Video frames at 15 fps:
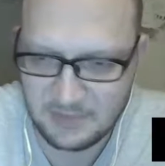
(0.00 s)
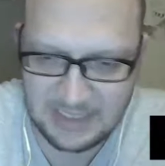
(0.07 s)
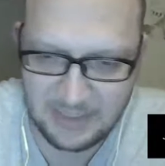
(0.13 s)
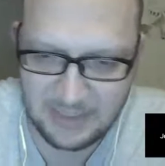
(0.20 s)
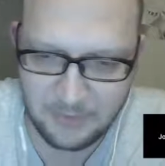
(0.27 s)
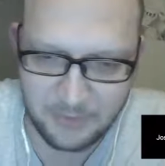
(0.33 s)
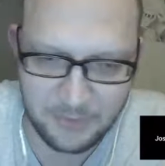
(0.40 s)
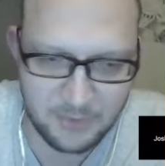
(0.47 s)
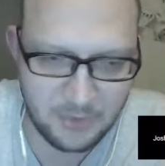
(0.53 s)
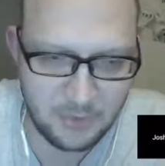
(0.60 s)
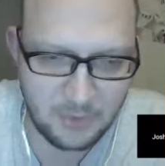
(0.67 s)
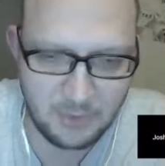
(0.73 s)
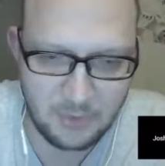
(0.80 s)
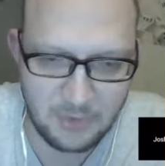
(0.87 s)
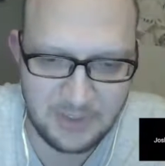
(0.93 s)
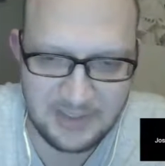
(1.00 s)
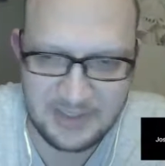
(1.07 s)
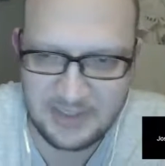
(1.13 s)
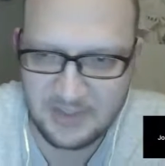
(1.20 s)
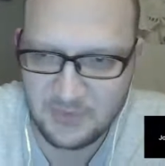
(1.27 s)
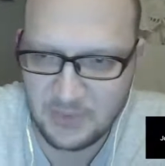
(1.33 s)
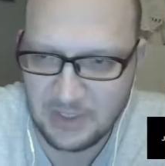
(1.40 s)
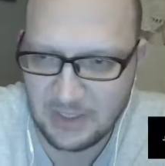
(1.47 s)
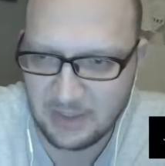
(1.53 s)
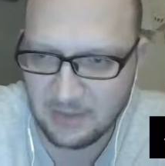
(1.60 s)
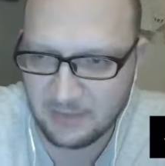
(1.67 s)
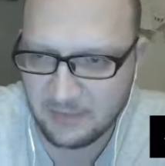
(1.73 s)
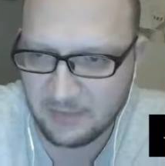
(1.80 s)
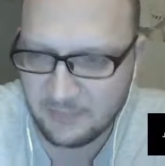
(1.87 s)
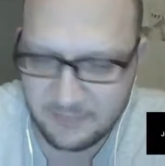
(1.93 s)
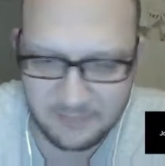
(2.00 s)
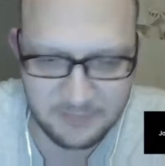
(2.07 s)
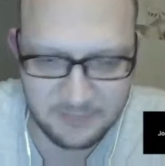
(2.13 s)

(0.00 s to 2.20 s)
I will roll a D12.